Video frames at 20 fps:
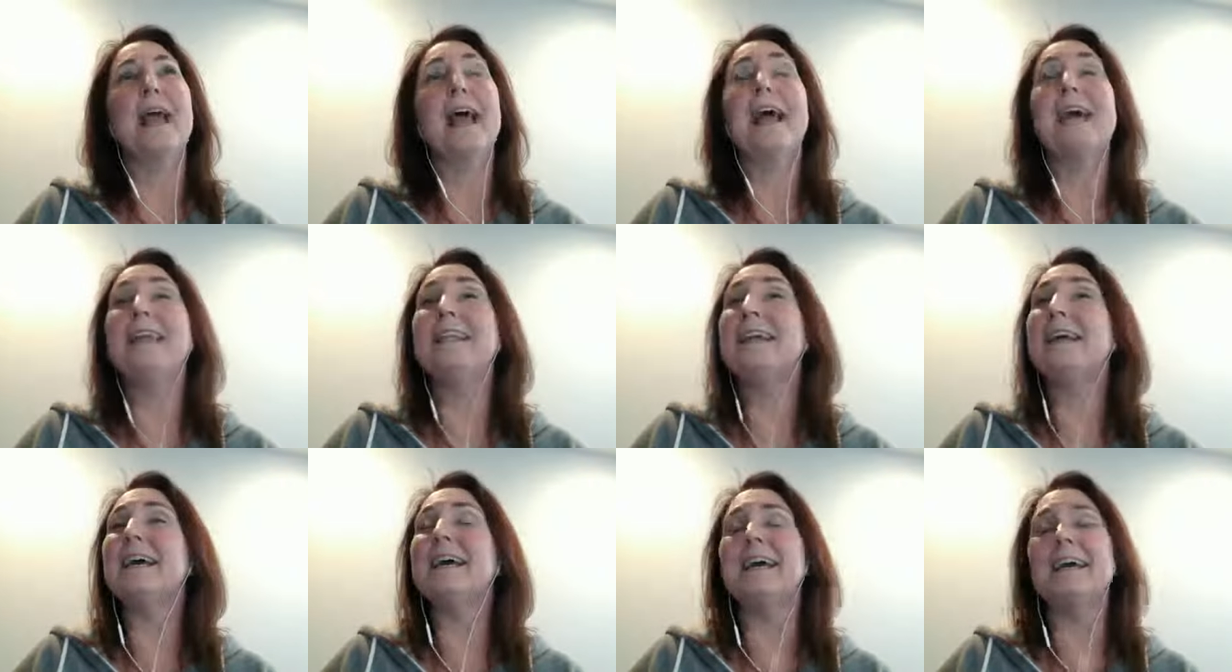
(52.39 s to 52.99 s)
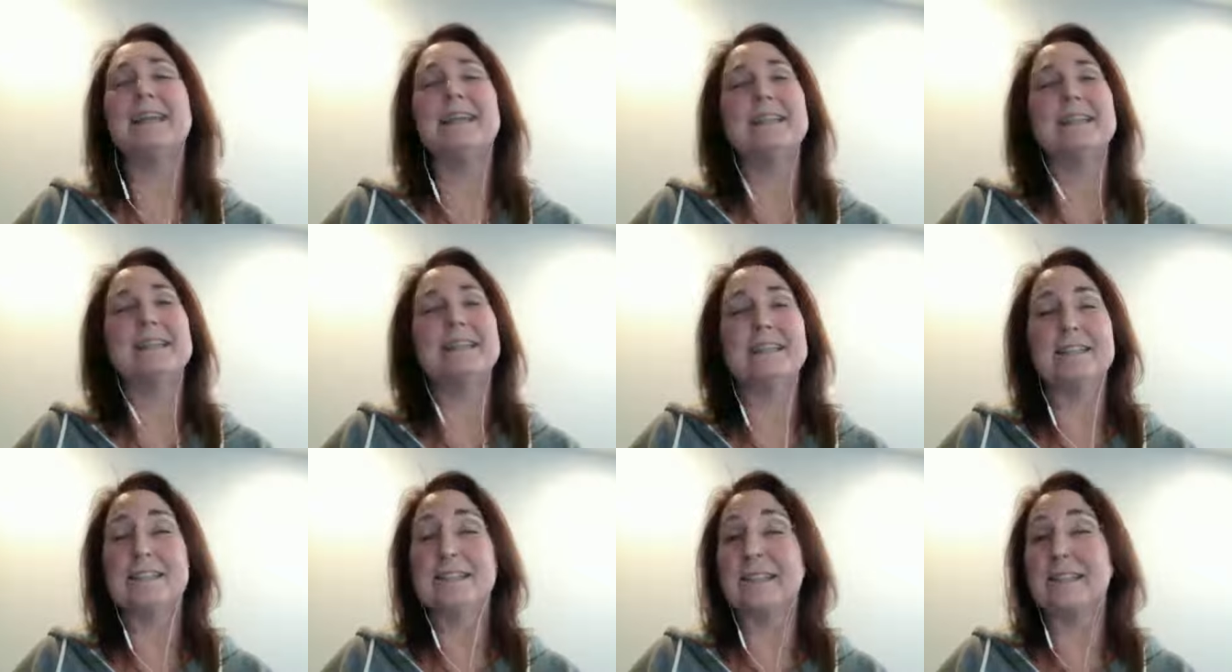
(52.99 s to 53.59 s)
and
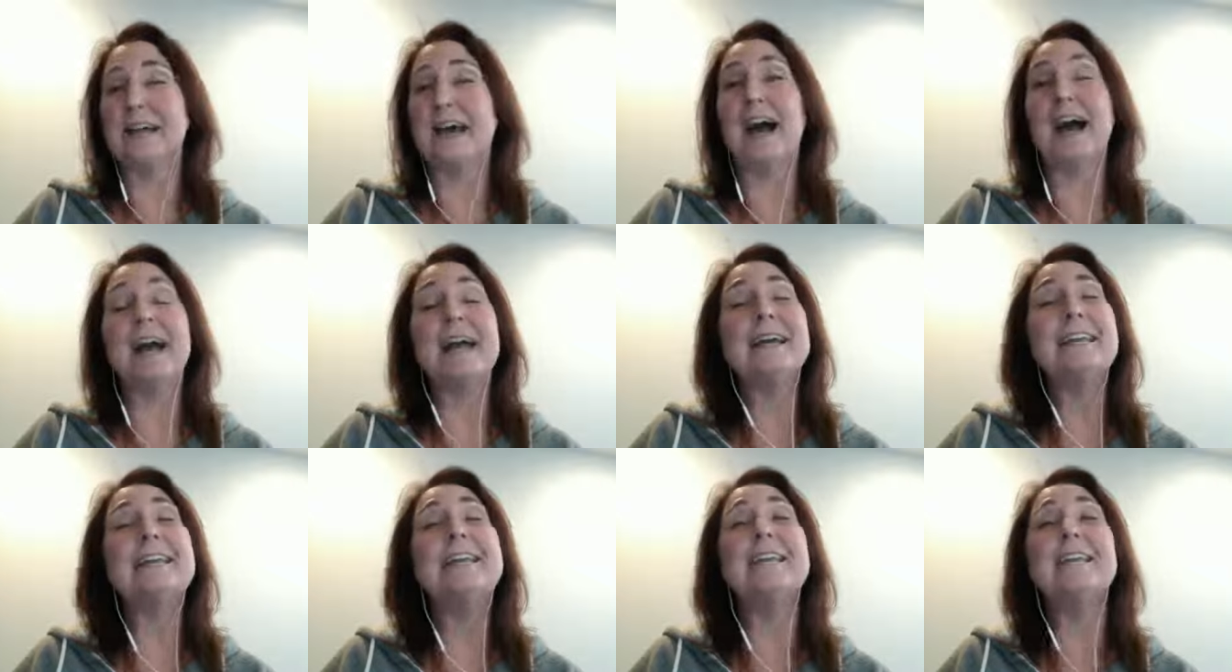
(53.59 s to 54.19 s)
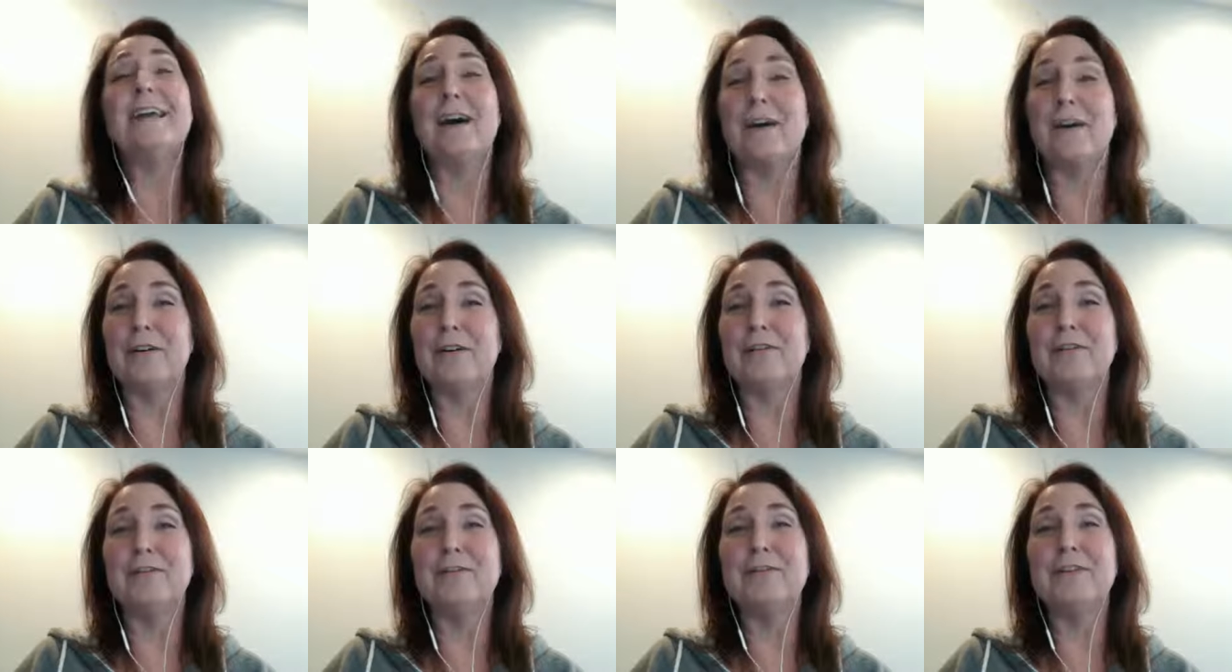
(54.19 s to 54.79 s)
listen, I
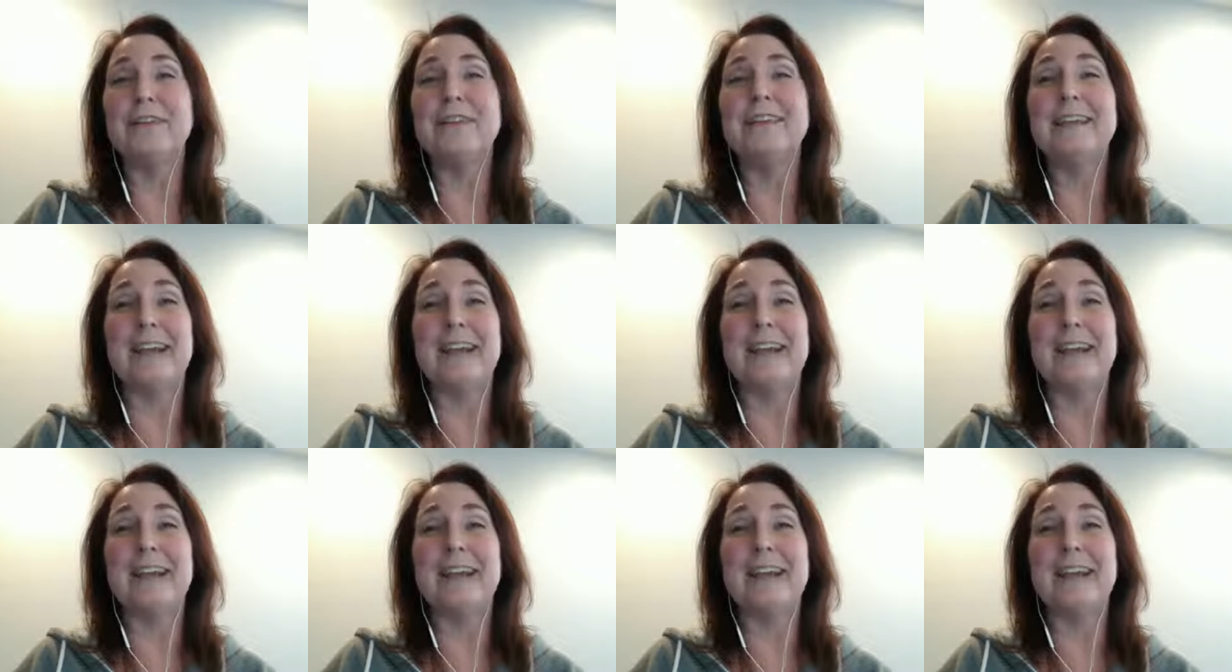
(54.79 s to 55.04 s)
love